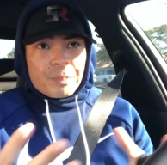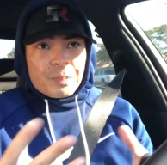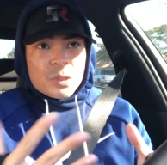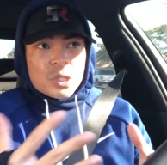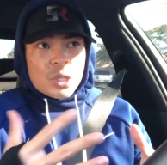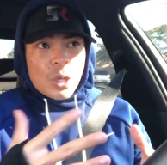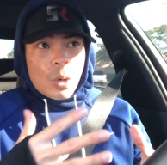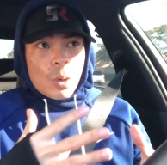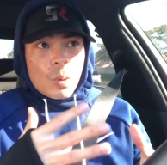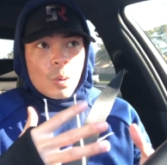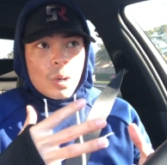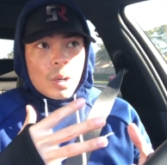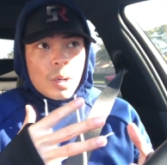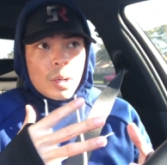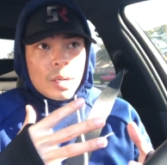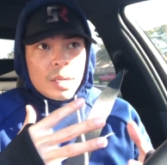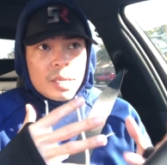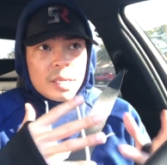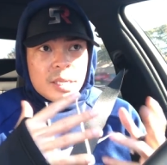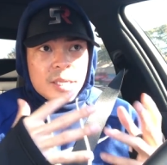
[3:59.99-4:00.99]
So
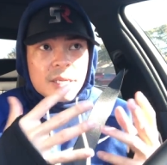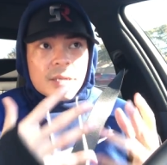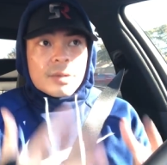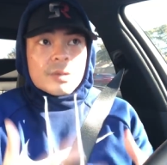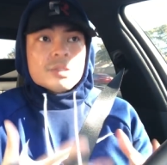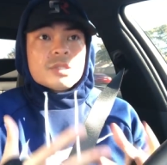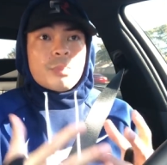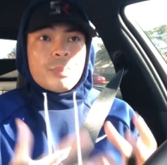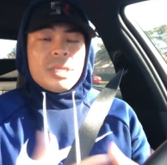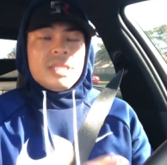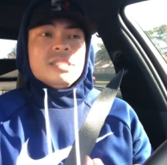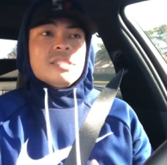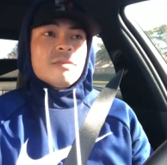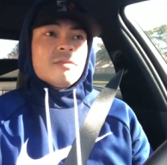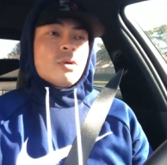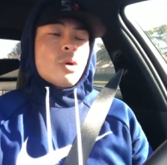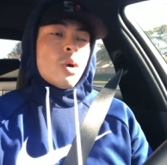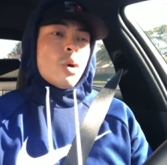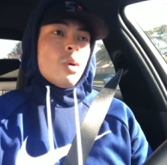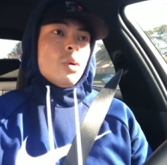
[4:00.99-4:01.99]
here's a piece
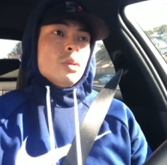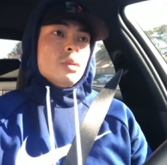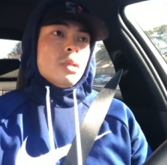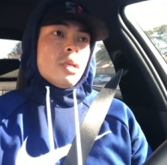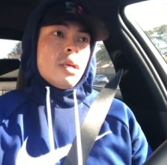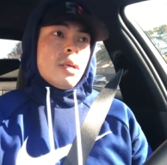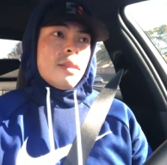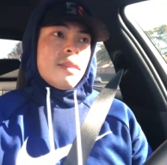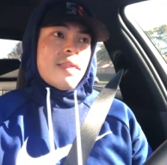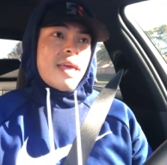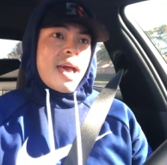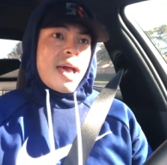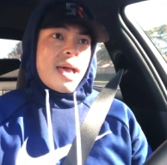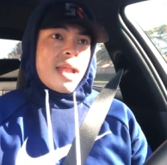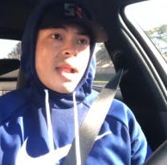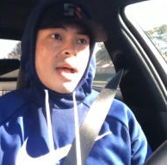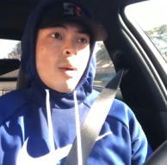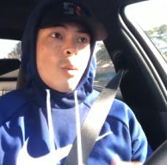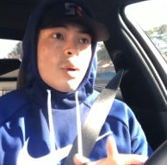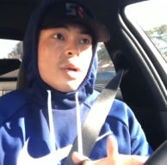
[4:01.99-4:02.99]
of gold that
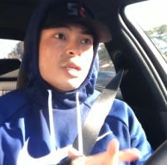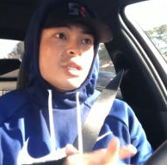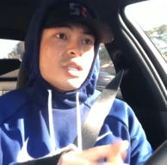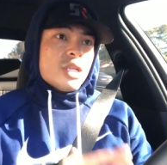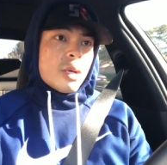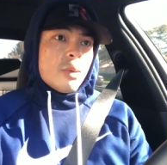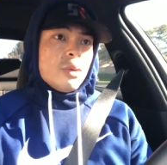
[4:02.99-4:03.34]
I want to share